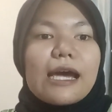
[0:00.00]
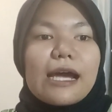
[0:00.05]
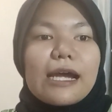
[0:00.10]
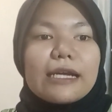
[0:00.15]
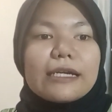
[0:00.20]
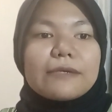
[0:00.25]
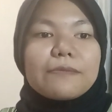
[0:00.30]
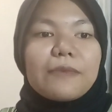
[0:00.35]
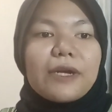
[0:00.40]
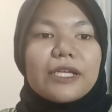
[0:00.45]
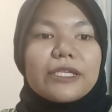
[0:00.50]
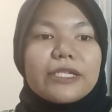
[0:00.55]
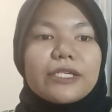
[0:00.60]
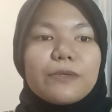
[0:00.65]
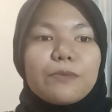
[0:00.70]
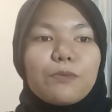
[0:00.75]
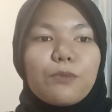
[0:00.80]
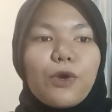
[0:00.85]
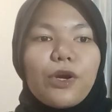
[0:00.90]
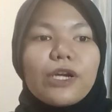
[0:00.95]
are
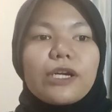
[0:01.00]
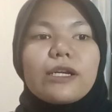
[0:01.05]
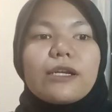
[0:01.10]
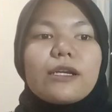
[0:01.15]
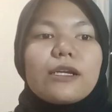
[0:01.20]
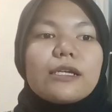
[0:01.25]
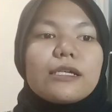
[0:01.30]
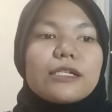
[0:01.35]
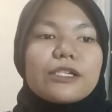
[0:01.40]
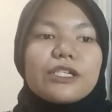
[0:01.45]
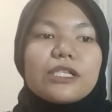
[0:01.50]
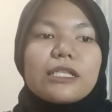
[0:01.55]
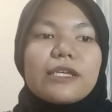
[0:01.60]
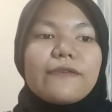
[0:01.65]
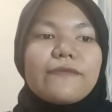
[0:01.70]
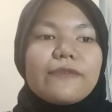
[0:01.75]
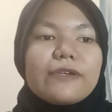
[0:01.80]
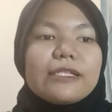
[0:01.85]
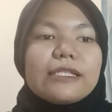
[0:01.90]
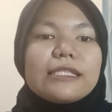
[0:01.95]
much more
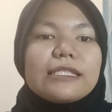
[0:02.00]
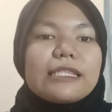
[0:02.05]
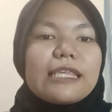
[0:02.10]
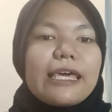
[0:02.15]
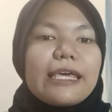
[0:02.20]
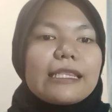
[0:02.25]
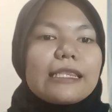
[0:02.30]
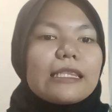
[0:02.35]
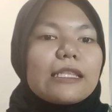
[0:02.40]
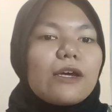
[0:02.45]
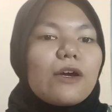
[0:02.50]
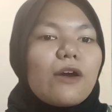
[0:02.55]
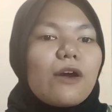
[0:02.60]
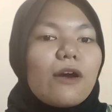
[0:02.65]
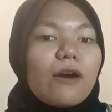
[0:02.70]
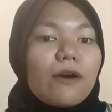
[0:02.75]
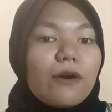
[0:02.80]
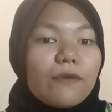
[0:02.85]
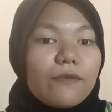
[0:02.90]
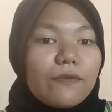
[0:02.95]
relevant than
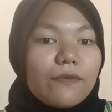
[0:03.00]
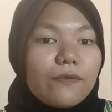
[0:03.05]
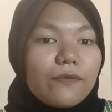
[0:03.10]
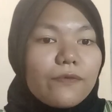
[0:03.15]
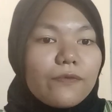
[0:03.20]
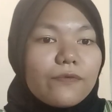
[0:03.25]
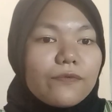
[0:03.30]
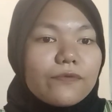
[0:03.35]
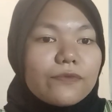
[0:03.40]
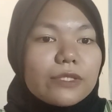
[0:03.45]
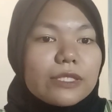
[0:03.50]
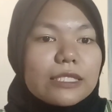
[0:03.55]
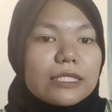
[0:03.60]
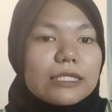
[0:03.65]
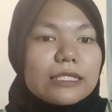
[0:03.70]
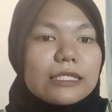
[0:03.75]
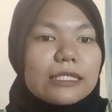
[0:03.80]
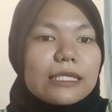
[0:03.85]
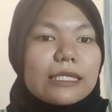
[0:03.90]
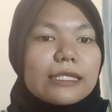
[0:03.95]

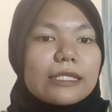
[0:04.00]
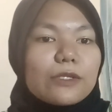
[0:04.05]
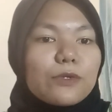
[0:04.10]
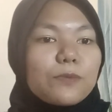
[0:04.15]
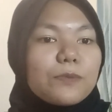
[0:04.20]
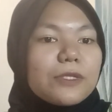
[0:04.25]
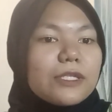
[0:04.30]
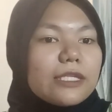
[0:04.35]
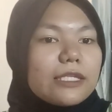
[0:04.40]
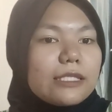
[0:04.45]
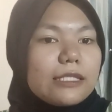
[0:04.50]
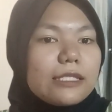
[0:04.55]
often assumed.